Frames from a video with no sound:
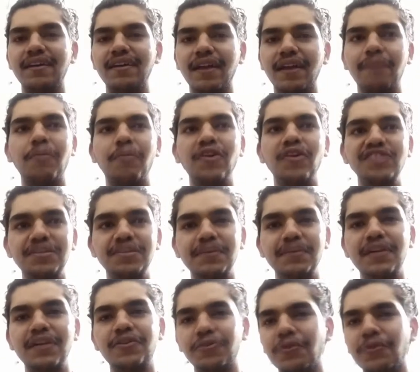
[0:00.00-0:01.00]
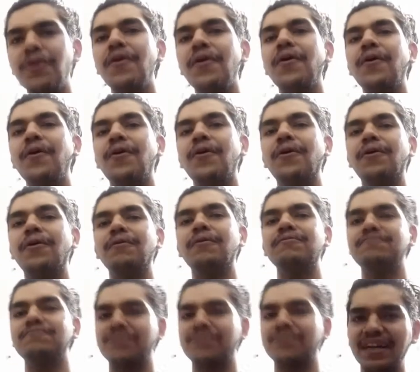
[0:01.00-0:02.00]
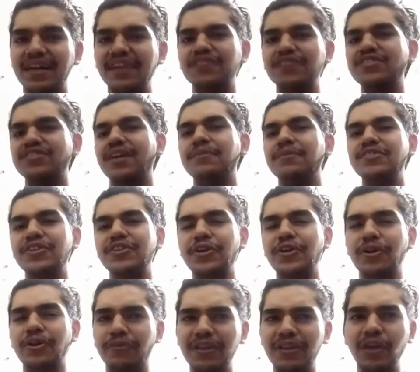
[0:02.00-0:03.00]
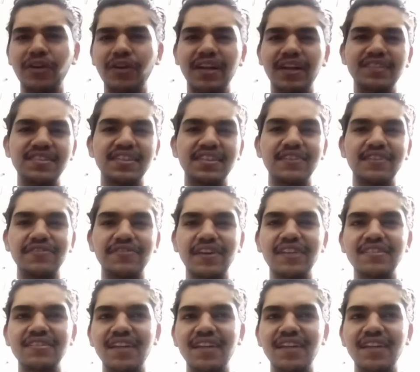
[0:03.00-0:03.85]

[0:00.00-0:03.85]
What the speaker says: possible to get into cybersecurity without any certification.